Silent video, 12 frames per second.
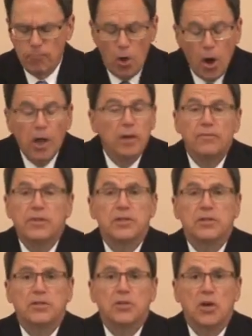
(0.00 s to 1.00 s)
all of the
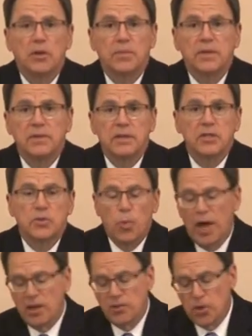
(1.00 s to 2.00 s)
discernment, as
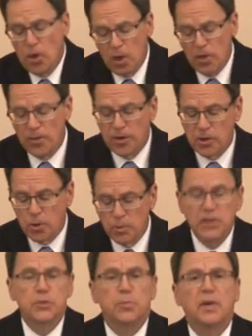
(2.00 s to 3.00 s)
well as all the
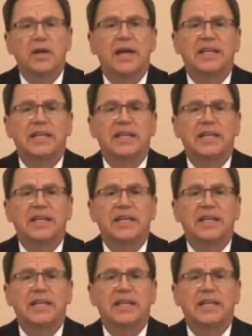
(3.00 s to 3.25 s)
charisma